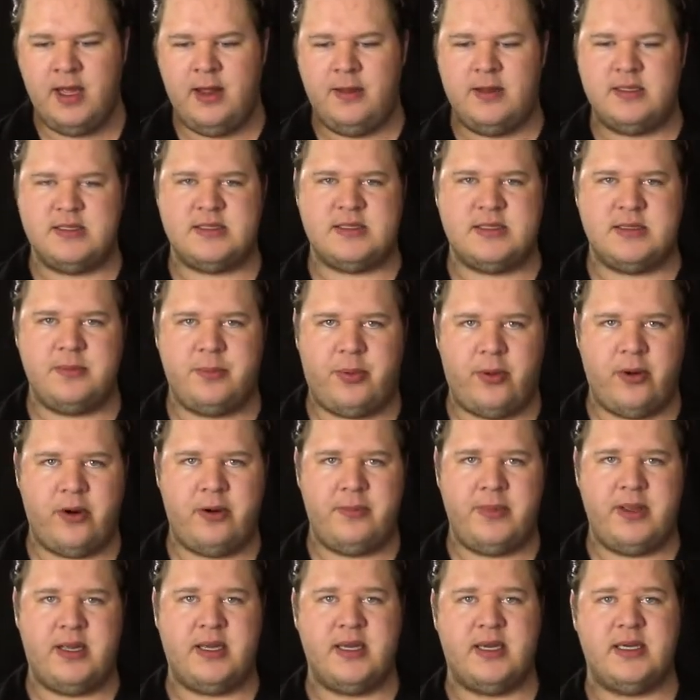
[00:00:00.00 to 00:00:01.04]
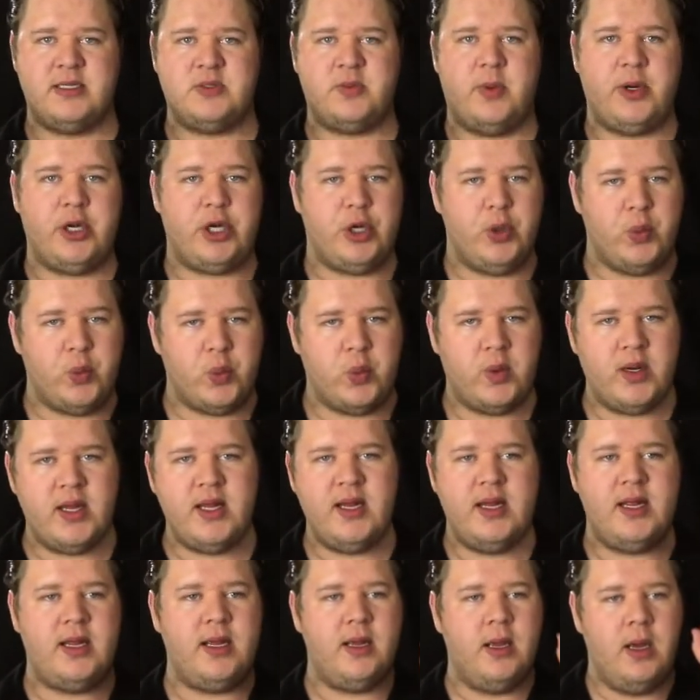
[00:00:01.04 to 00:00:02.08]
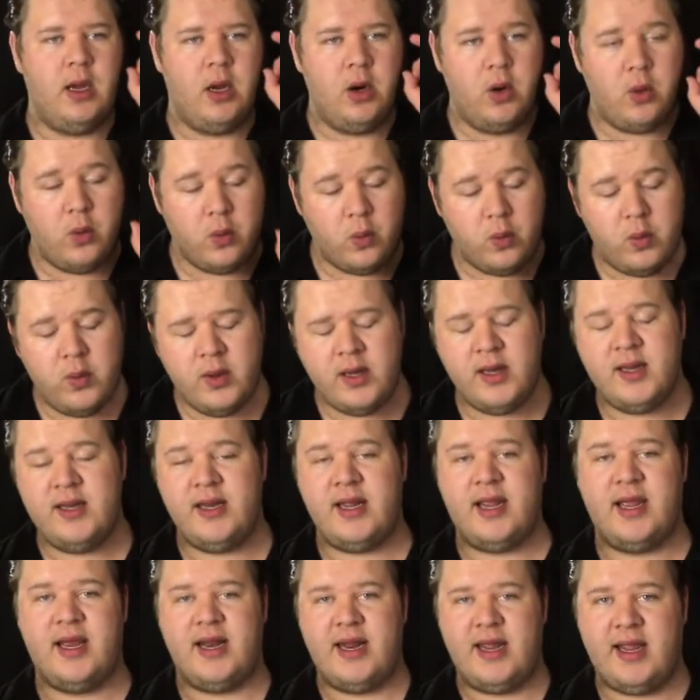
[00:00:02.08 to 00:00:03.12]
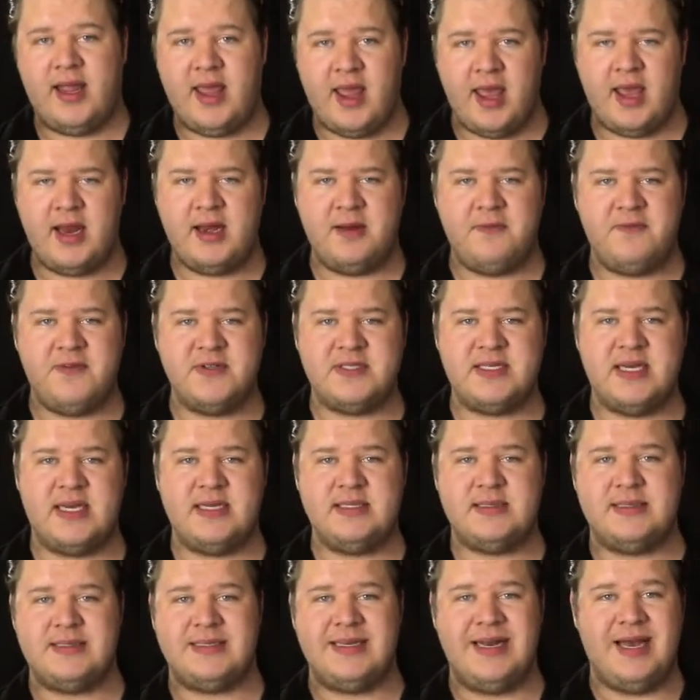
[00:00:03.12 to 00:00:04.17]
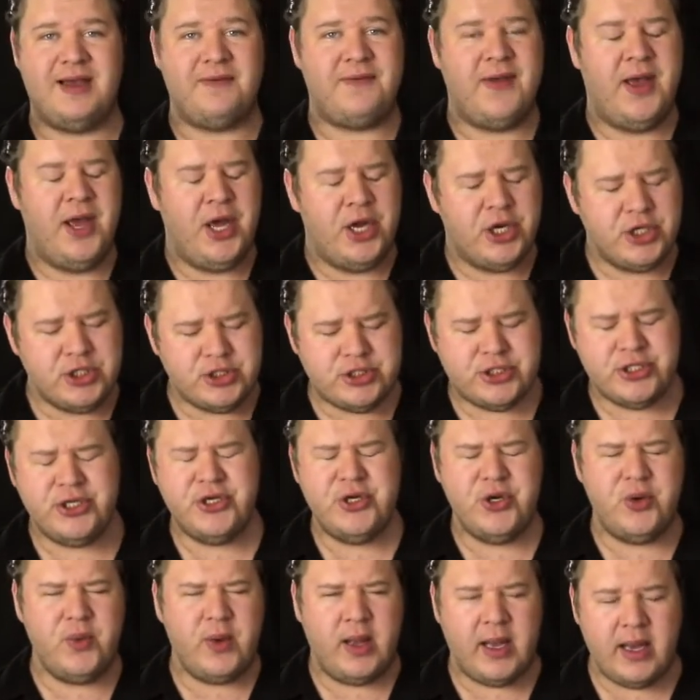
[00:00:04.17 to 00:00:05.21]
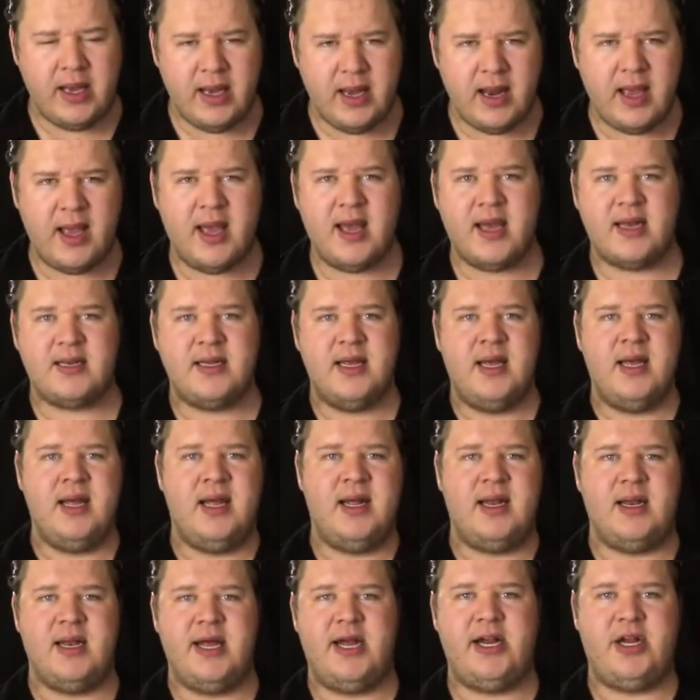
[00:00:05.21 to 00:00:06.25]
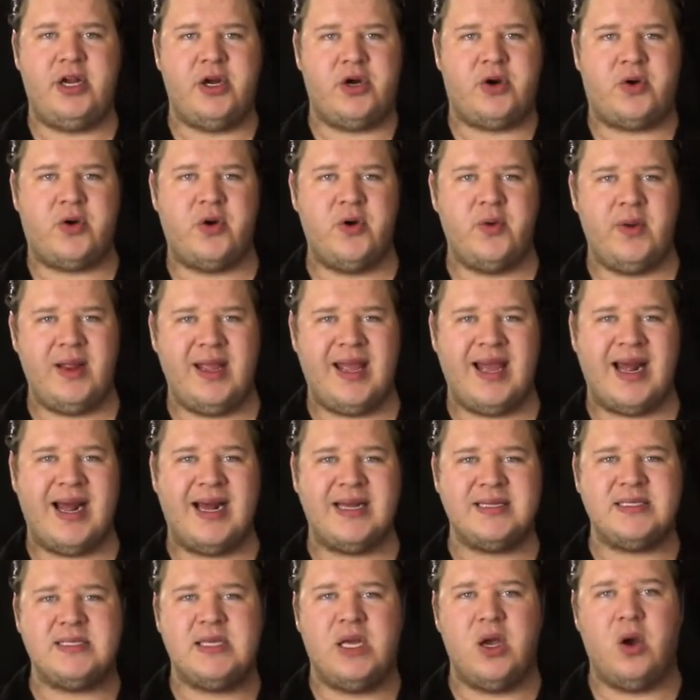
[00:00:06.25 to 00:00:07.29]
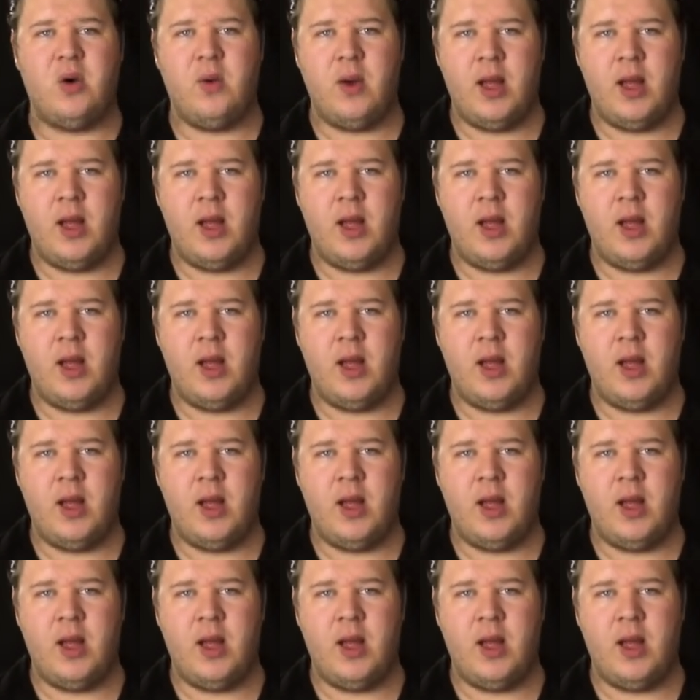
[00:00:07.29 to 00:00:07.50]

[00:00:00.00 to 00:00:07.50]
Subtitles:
This is important because what you really, and I can't emphasize this enough, do not let your crew and cast go